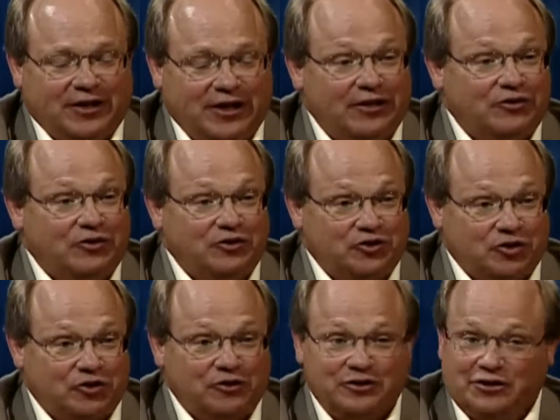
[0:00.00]
in the
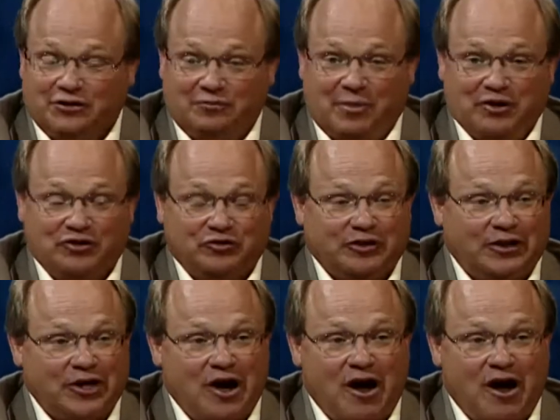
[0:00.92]
church, especially in